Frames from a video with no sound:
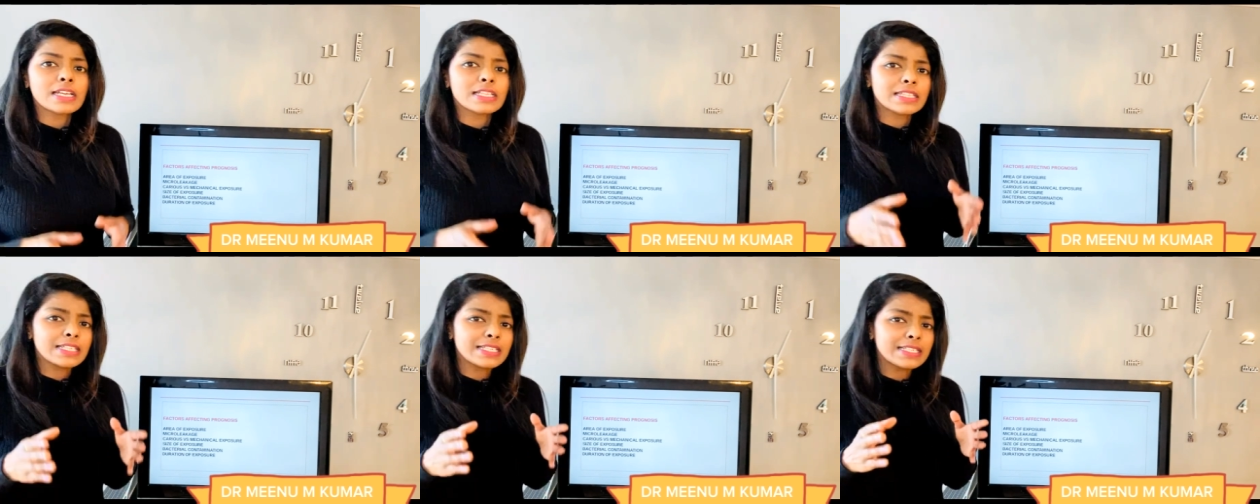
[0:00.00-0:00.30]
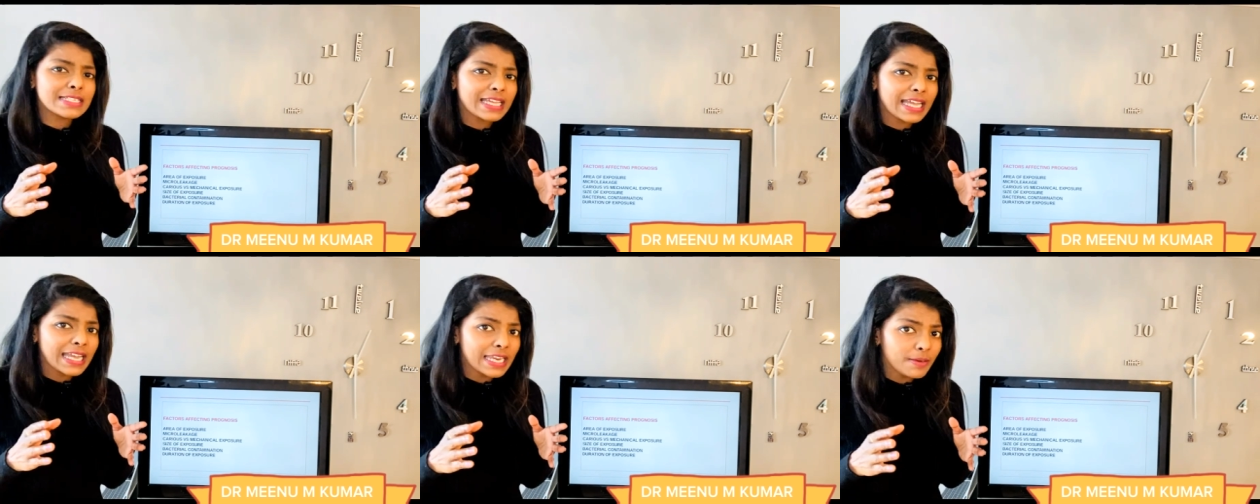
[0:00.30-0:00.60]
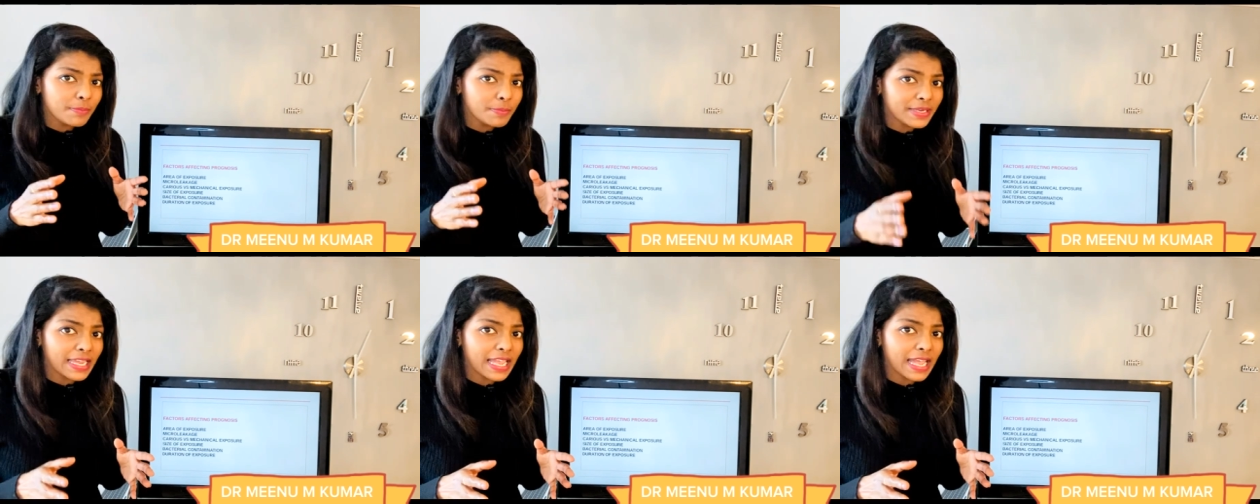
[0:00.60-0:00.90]
The
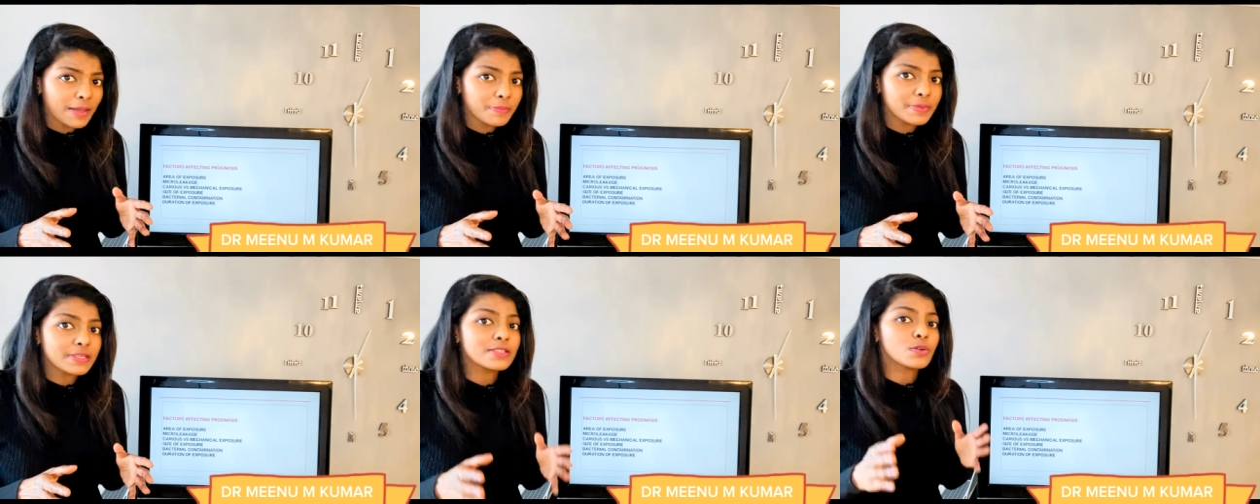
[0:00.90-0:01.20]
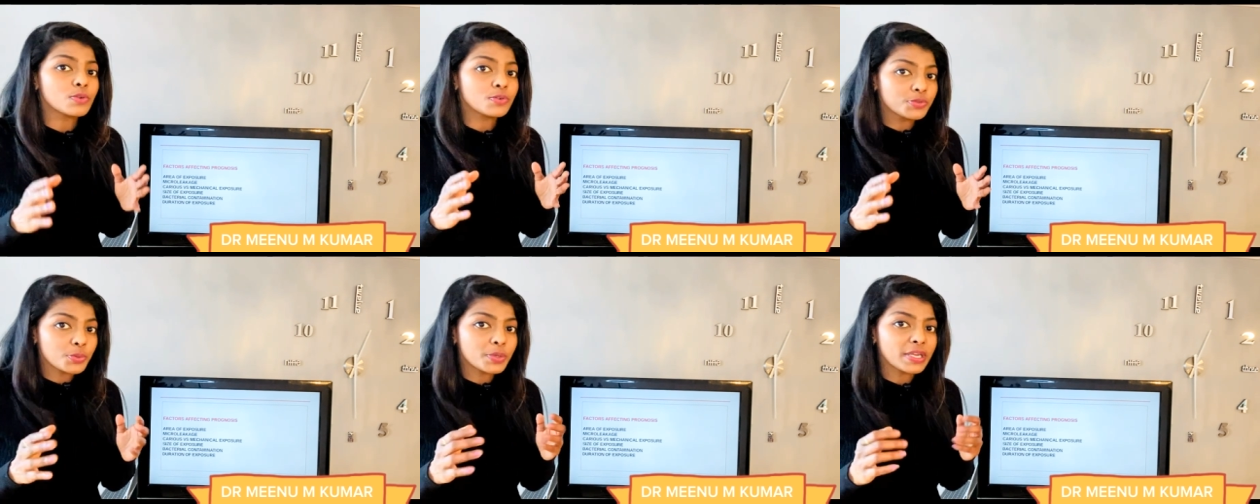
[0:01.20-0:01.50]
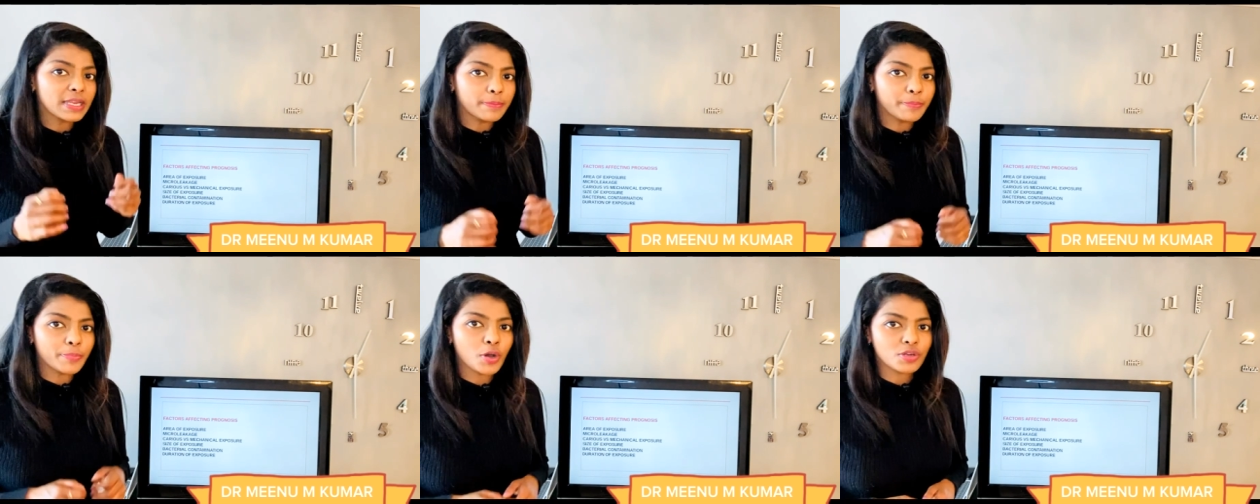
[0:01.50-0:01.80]
time gap is also
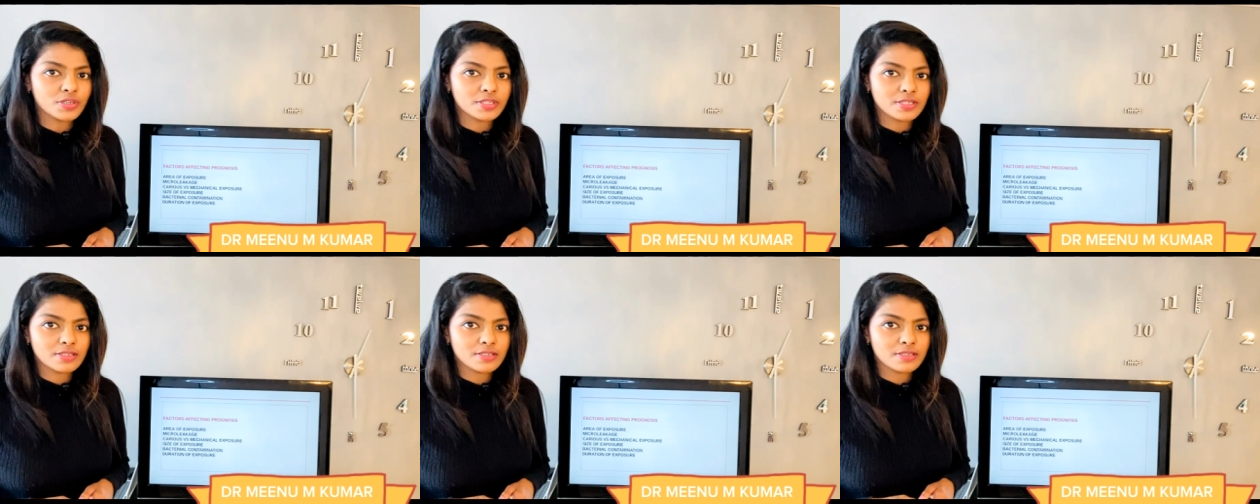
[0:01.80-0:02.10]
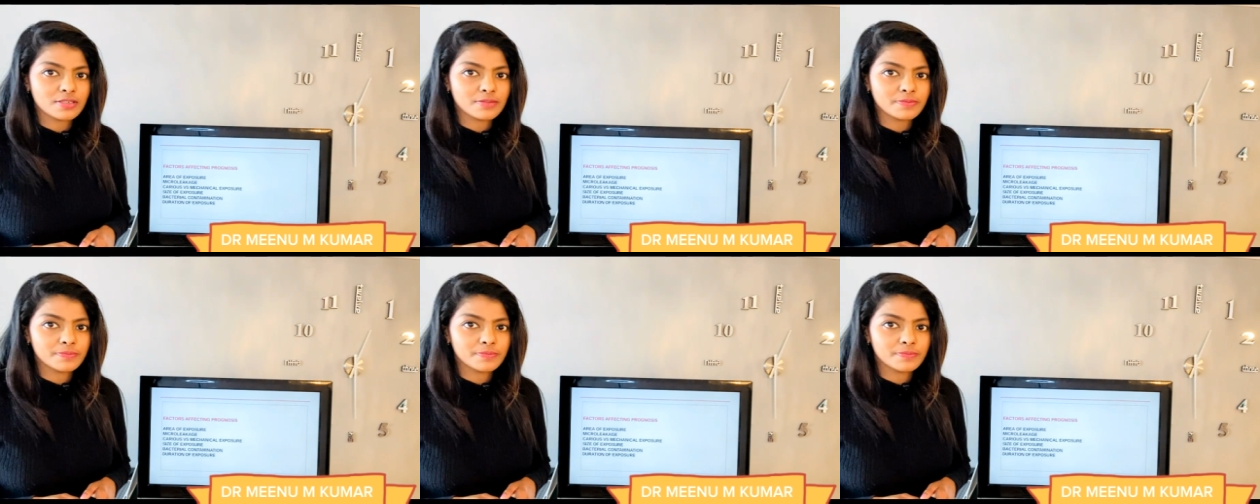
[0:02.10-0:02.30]
important.